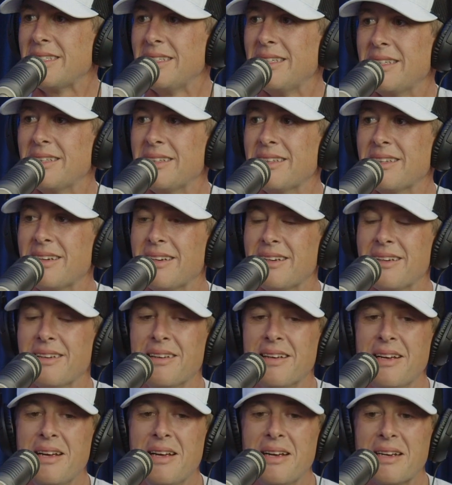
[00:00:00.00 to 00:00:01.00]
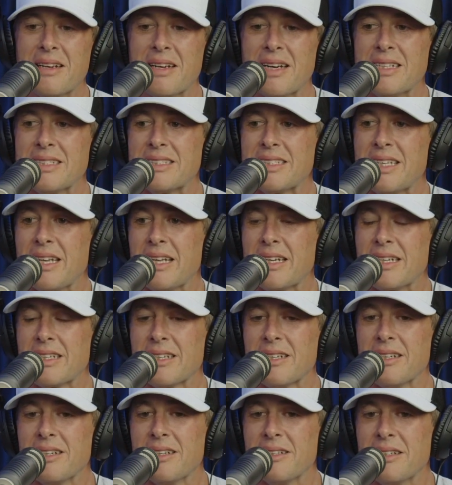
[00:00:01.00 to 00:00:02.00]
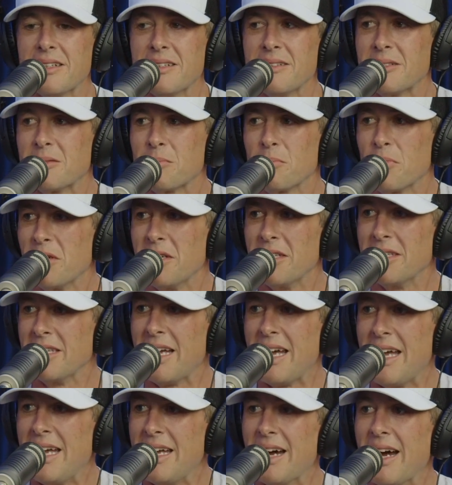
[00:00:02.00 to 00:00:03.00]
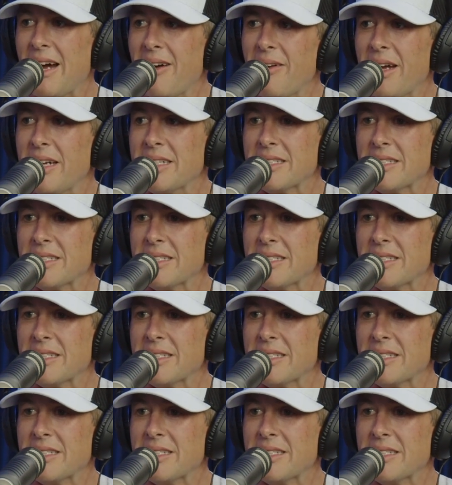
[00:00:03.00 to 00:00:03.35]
and kind of said, like, put it in the AI, right?